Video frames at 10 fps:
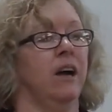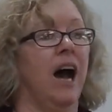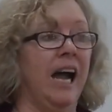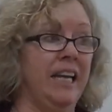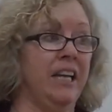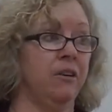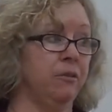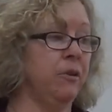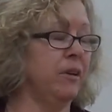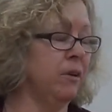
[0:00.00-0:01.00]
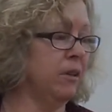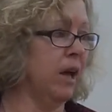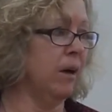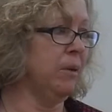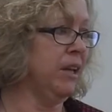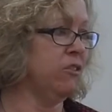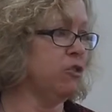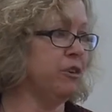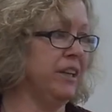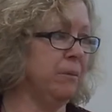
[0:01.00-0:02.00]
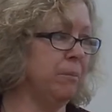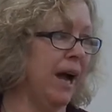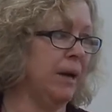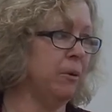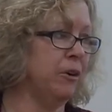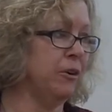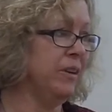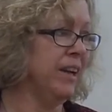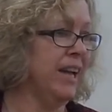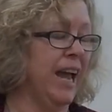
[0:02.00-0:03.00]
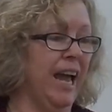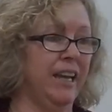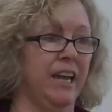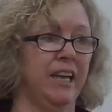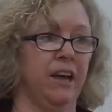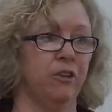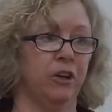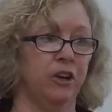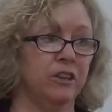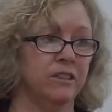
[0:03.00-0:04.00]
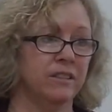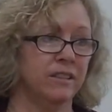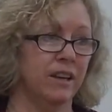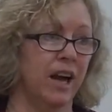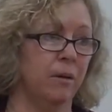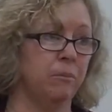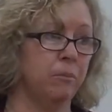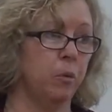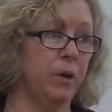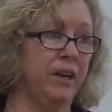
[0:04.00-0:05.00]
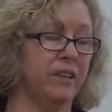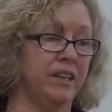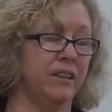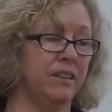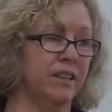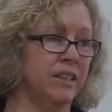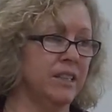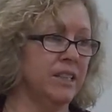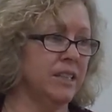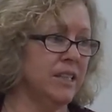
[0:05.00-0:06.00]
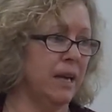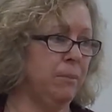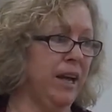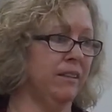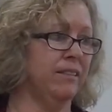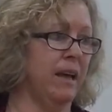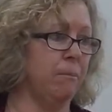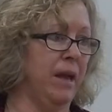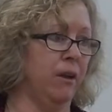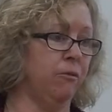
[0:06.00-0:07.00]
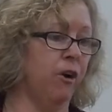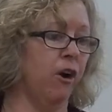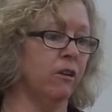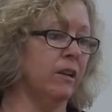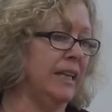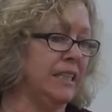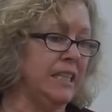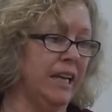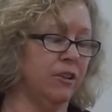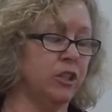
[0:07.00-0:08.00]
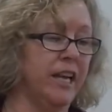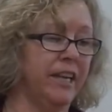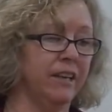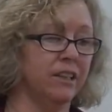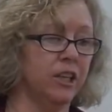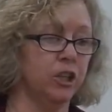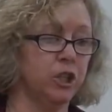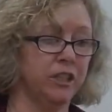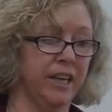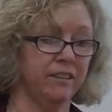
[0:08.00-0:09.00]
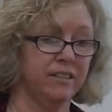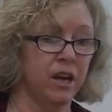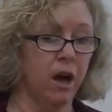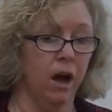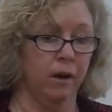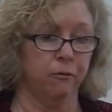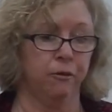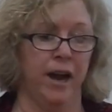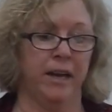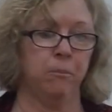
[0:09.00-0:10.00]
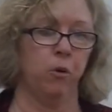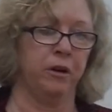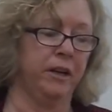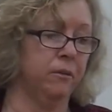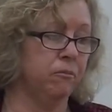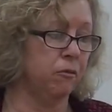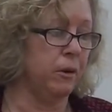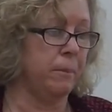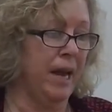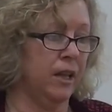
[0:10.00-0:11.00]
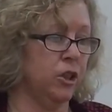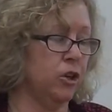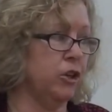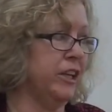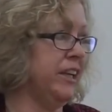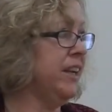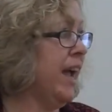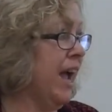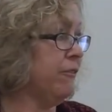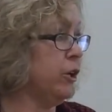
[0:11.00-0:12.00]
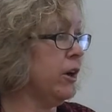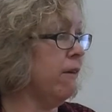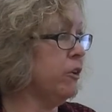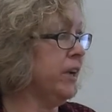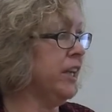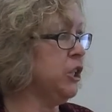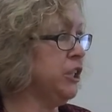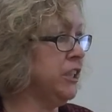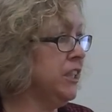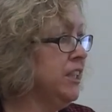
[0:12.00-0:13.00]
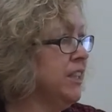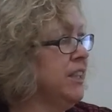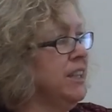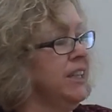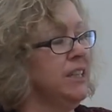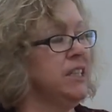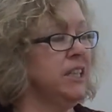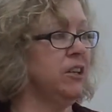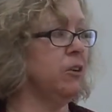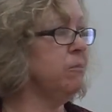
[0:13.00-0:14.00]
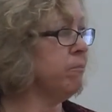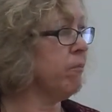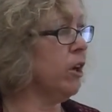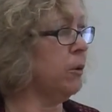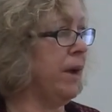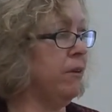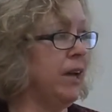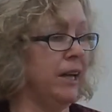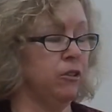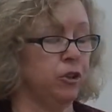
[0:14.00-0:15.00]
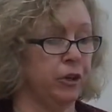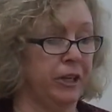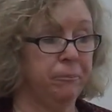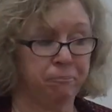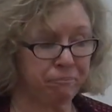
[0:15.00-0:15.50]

I give history and Bible and any other weekly type tests that may fall, like today they're taking a literature test on Friday morning from 8:30 after convocation until around 9:30.